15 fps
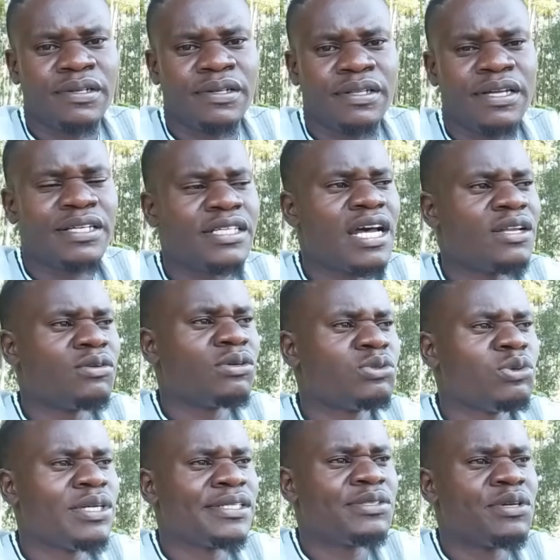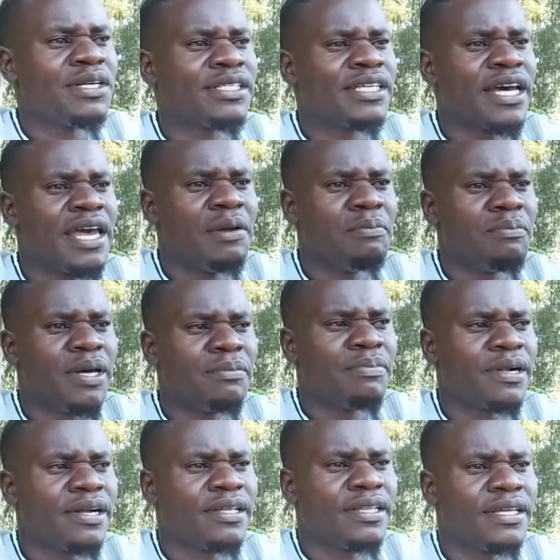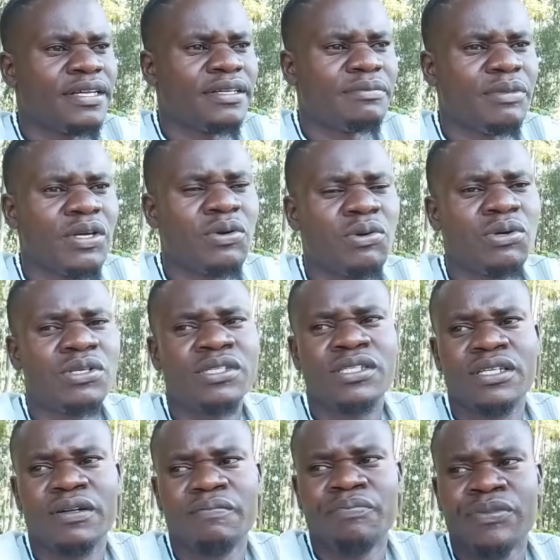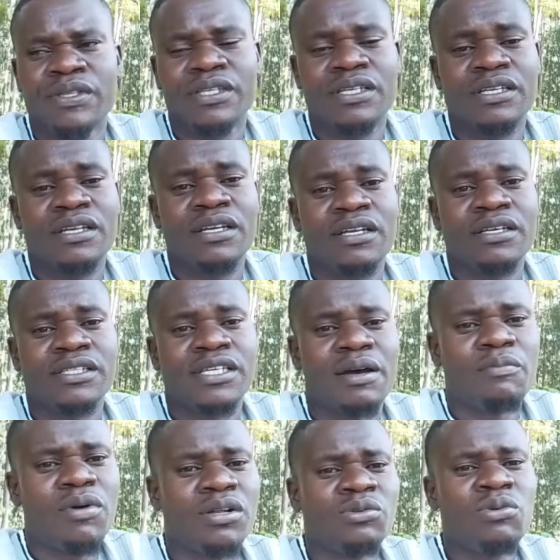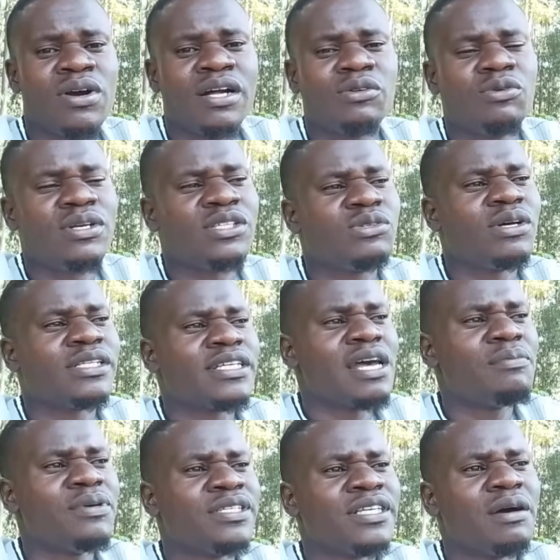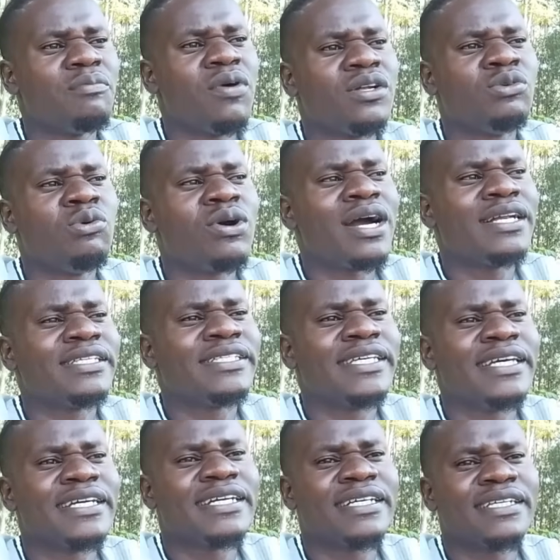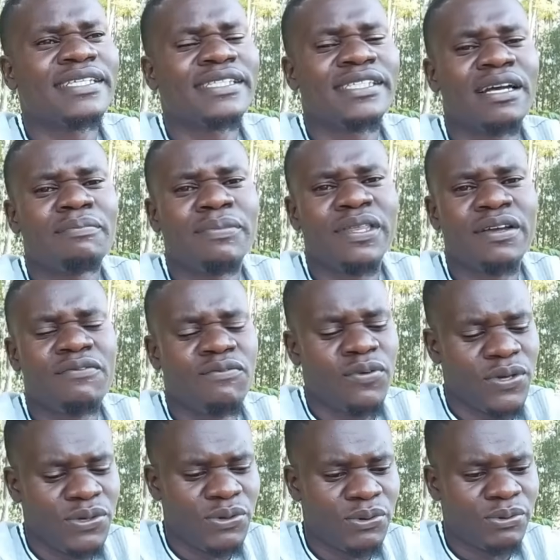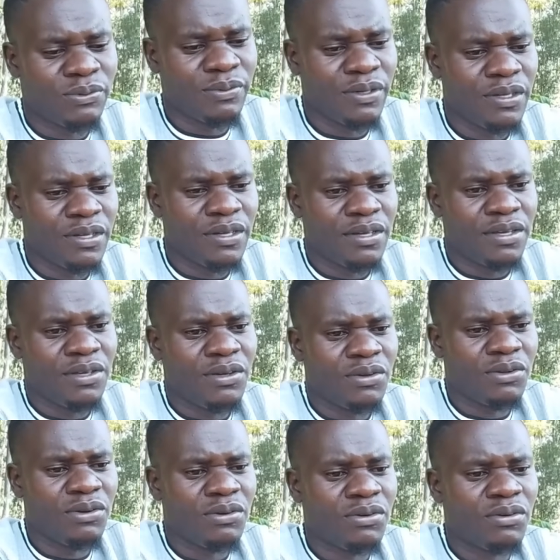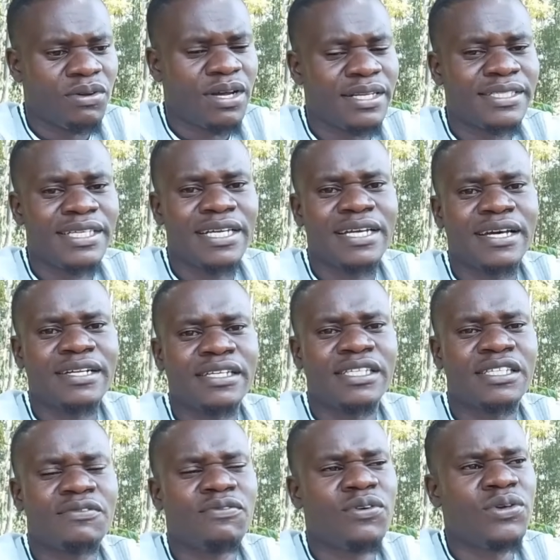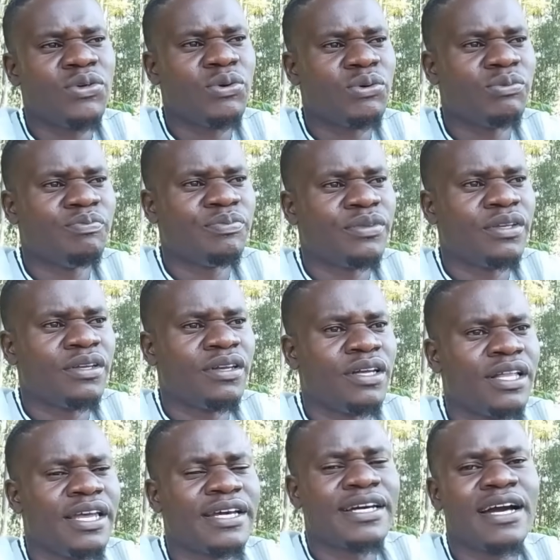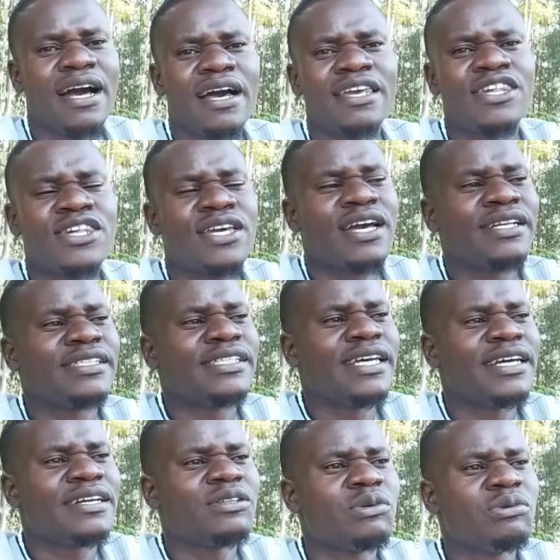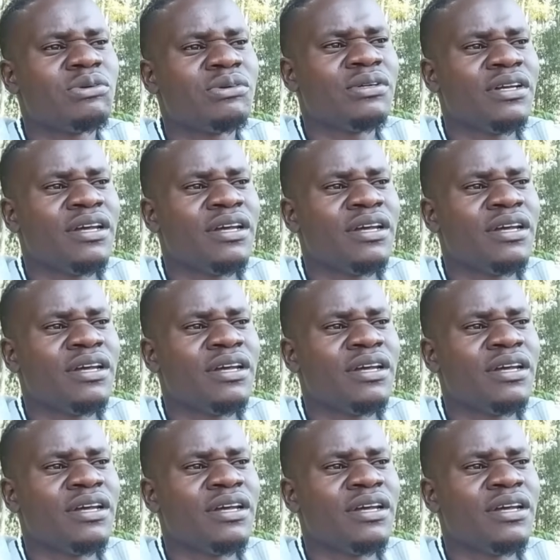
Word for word: let her not waste your time my brother because someone who can waste your time is someone who can take something for you you know can take a risk for you like her she can take you know